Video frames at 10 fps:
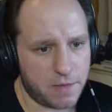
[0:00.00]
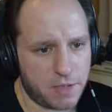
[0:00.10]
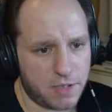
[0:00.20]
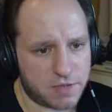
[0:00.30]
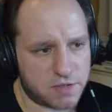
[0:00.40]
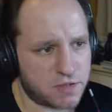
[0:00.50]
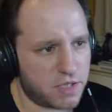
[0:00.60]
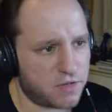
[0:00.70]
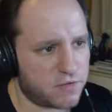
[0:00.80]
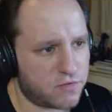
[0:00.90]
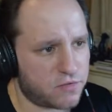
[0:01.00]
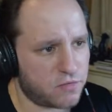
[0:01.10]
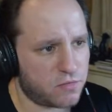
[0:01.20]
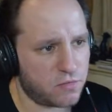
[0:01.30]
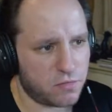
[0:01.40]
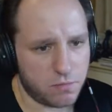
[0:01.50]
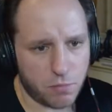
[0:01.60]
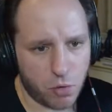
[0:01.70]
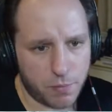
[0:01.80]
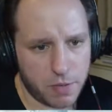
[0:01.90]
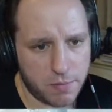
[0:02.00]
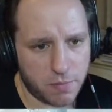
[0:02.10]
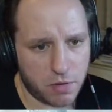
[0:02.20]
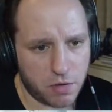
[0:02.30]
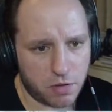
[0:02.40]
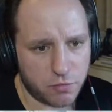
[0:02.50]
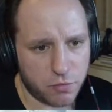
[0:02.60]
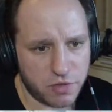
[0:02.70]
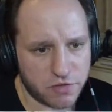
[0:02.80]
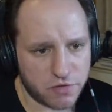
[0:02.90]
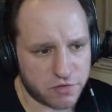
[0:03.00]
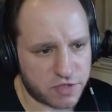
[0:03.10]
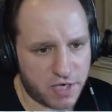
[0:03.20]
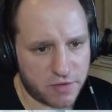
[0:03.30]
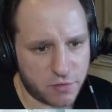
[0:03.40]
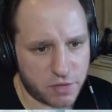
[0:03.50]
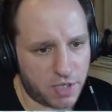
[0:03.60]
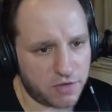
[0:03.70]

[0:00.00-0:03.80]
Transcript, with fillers: Let's get more people on resource gathering.